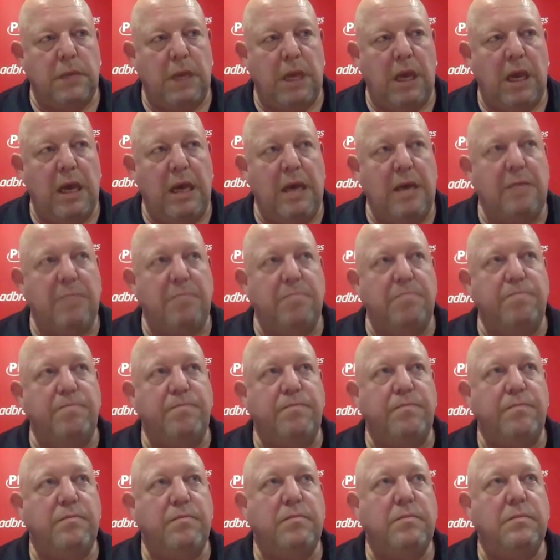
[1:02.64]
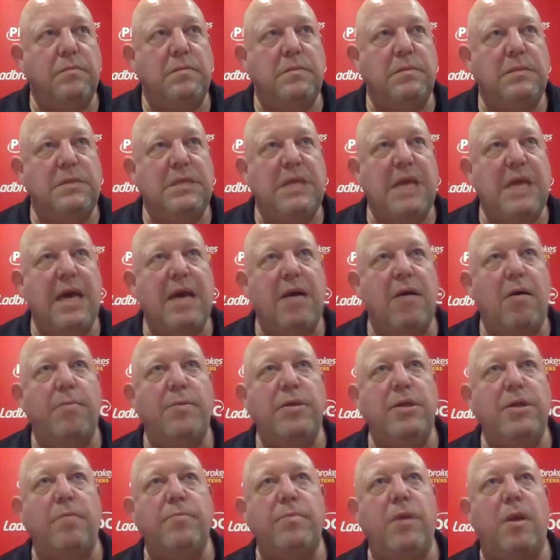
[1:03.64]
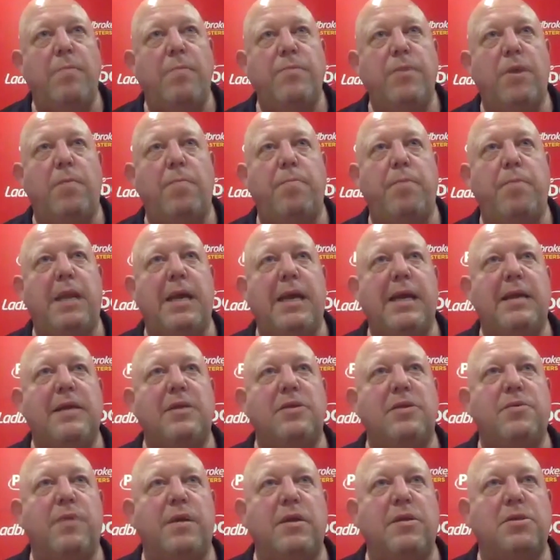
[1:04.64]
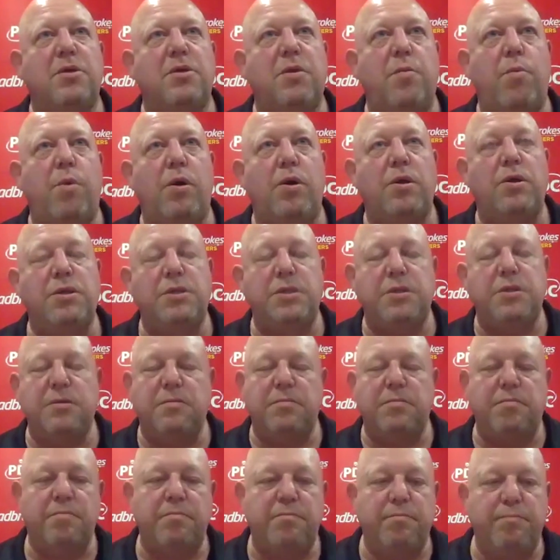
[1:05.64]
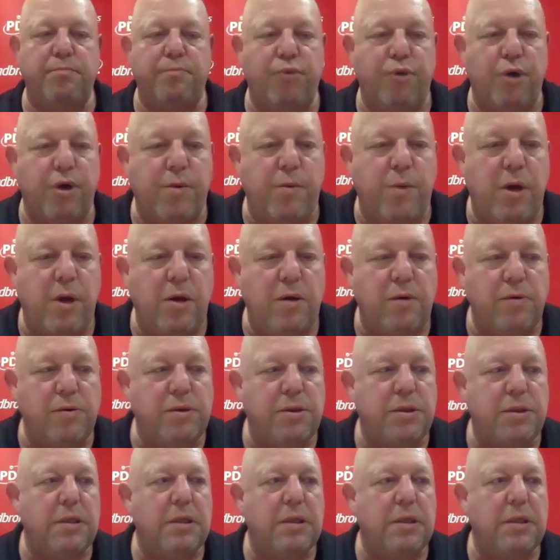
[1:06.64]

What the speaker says: I'm not playing as well as I was pre-world.